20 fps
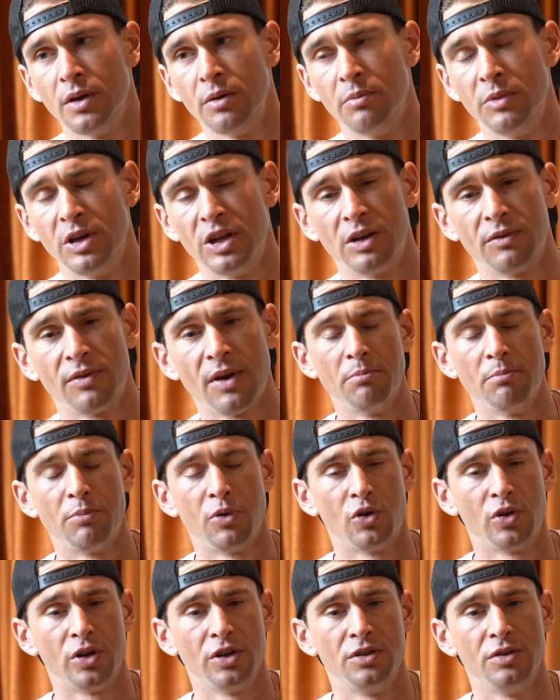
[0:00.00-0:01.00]
Meaning if
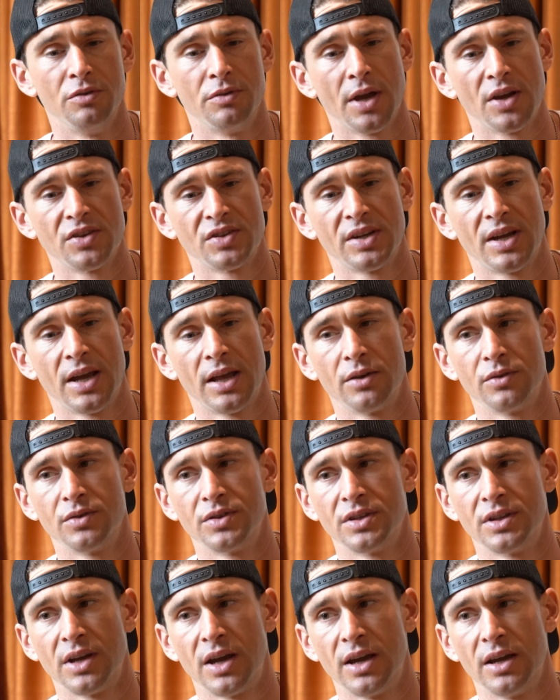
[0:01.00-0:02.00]
burning 2,000 calories
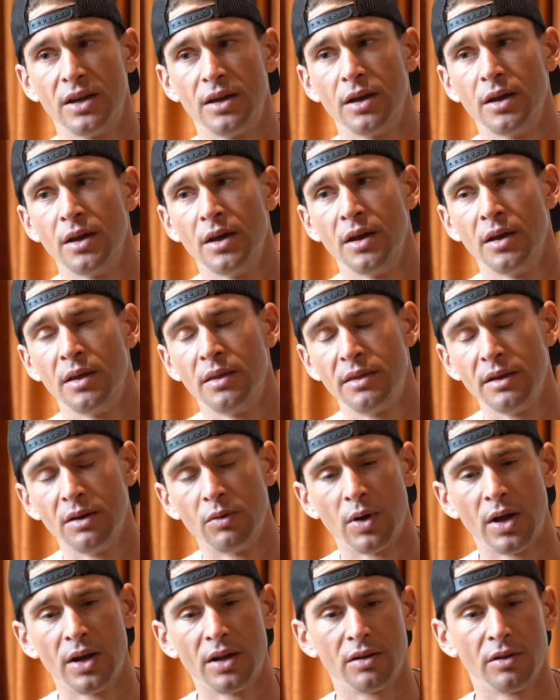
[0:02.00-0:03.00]
a day,
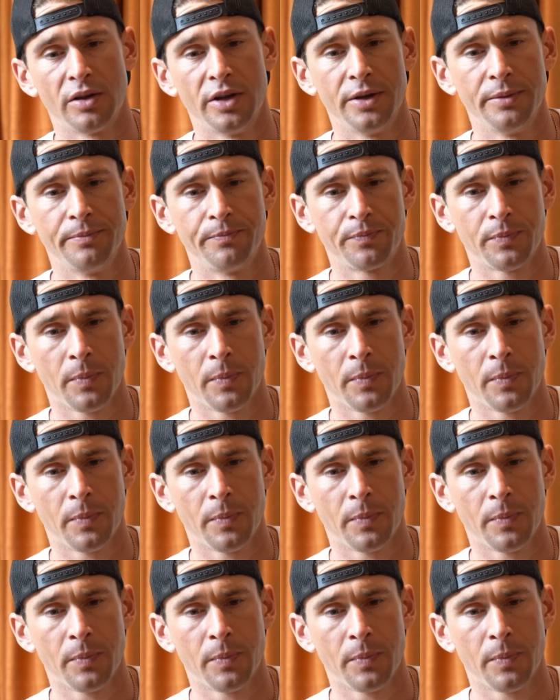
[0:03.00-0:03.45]
theoretically,